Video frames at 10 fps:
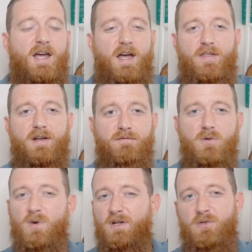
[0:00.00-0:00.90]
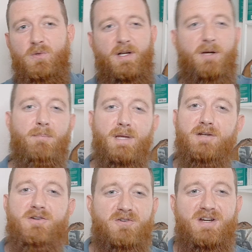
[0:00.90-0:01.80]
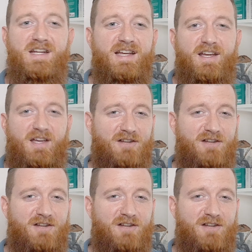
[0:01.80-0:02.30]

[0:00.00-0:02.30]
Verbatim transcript: And then if you want to do like a meet and greet